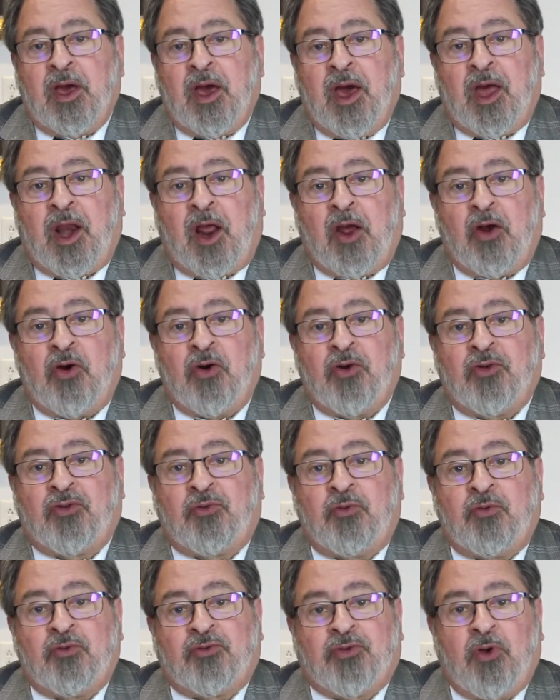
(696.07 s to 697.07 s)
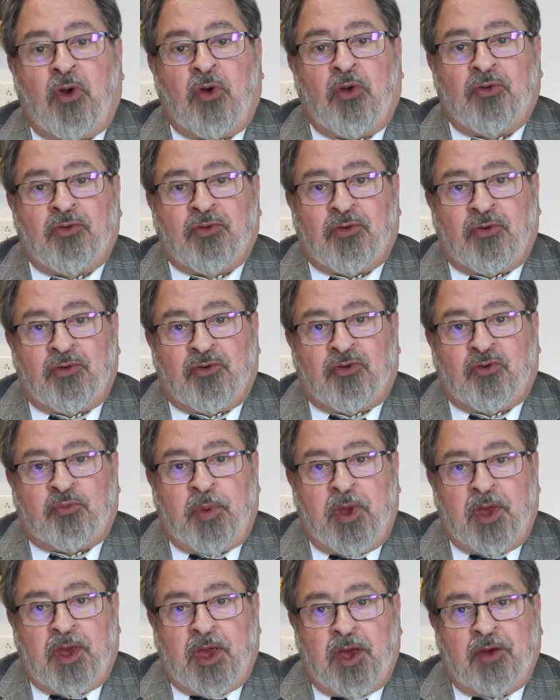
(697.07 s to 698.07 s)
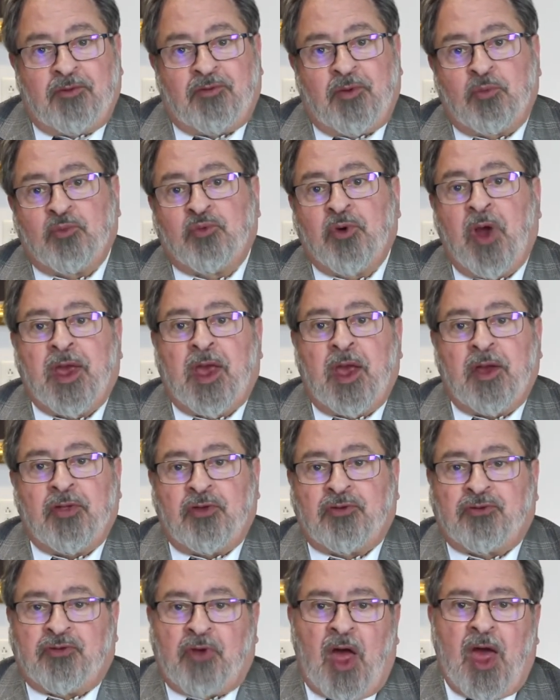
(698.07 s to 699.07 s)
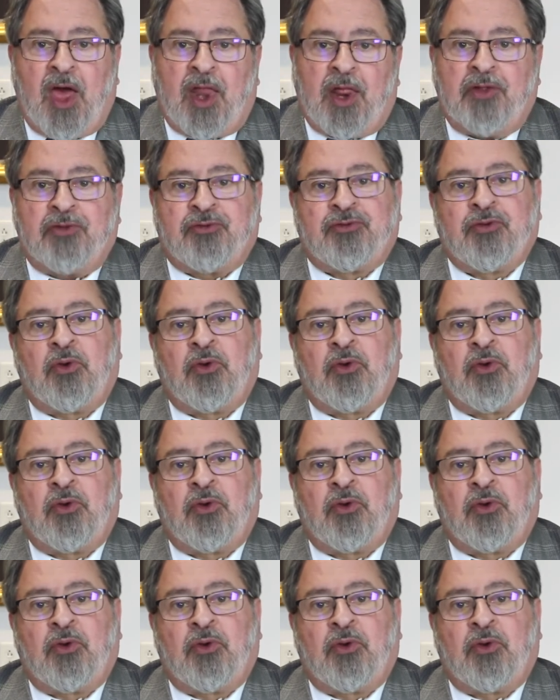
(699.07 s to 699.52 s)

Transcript: And I heard soldiers speaking from breaking the silence,